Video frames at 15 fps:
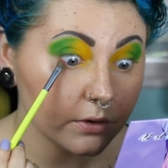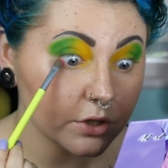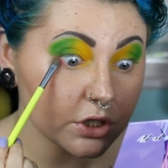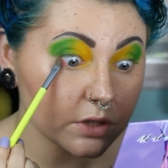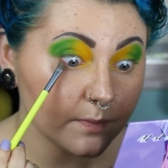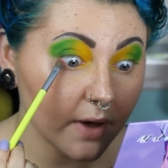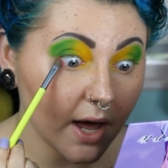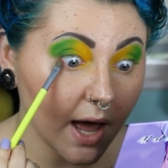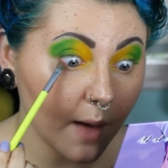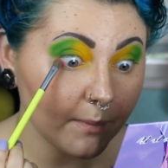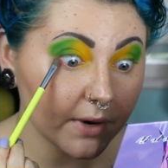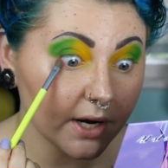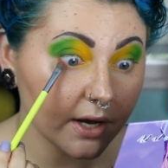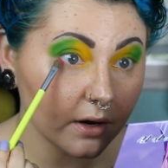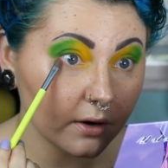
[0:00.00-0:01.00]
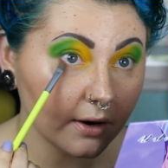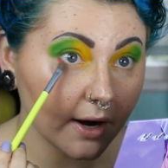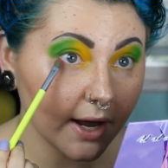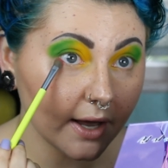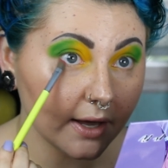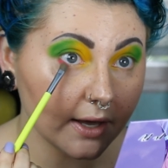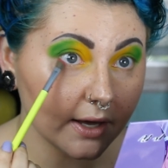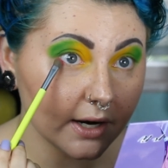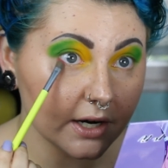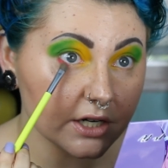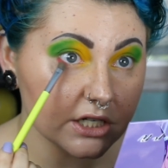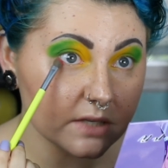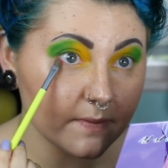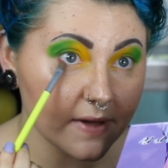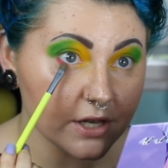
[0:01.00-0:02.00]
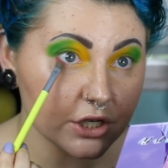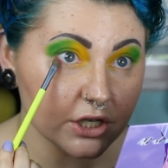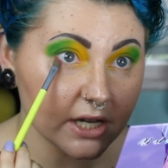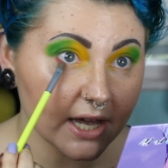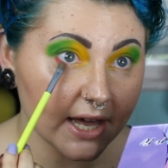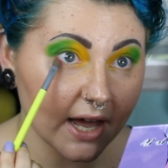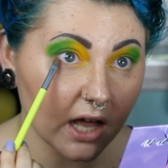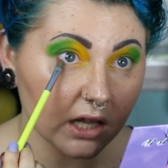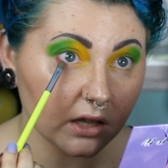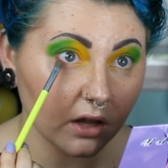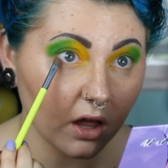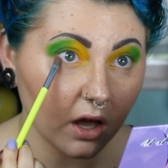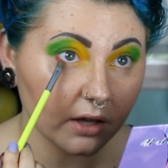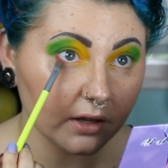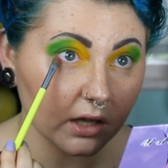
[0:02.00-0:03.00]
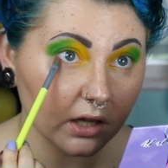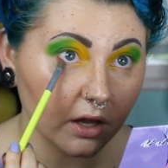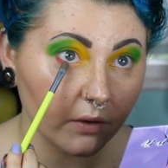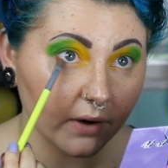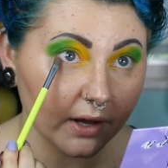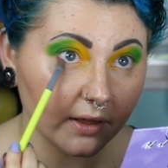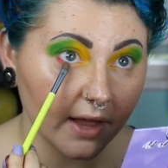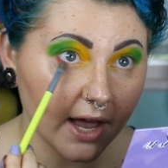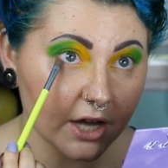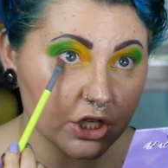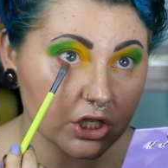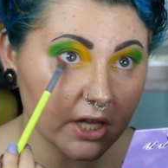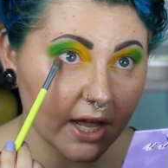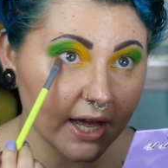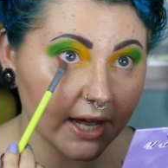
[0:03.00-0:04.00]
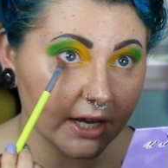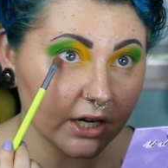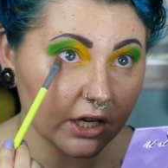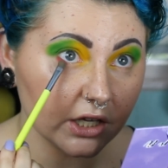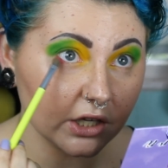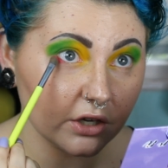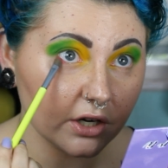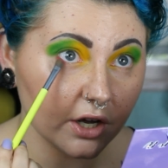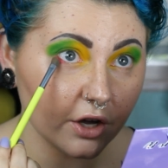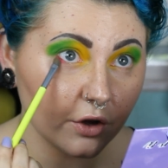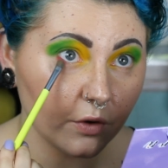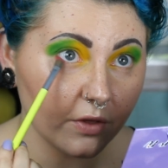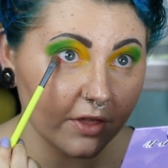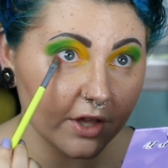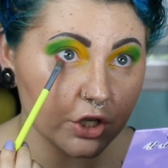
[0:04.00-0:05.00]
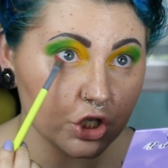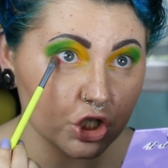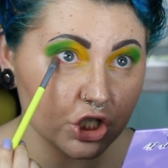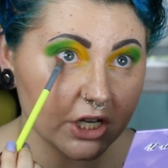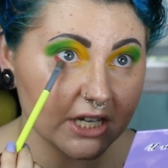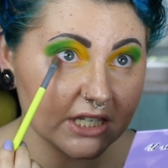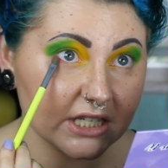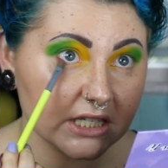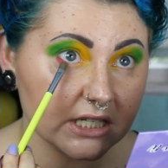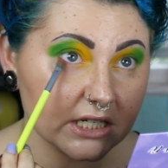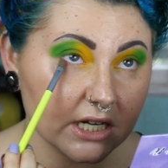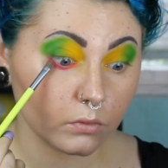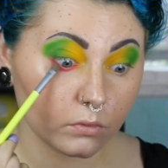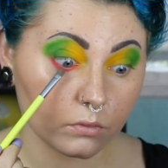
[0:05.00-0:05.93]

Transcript: Just popping it right here, smudging it along the lower lash line, you know the gist.